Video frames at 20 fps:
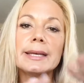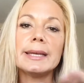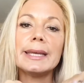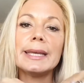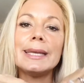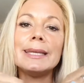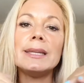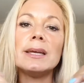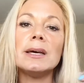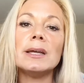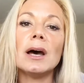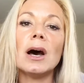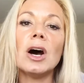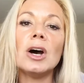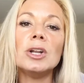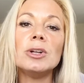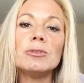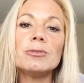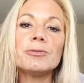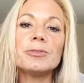in an
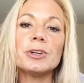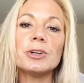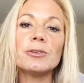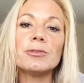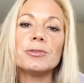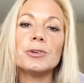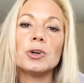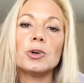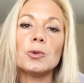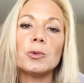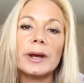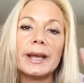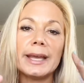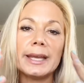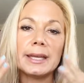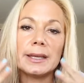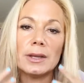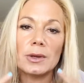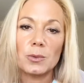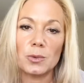unfearful
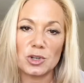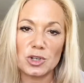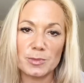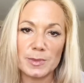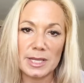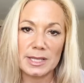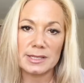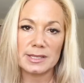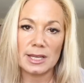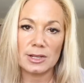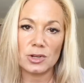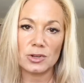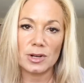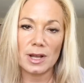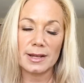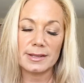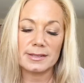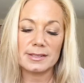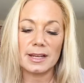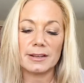way, which means then you're
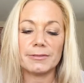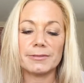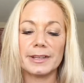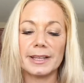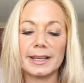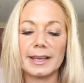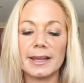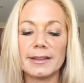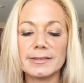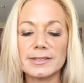not stifling it.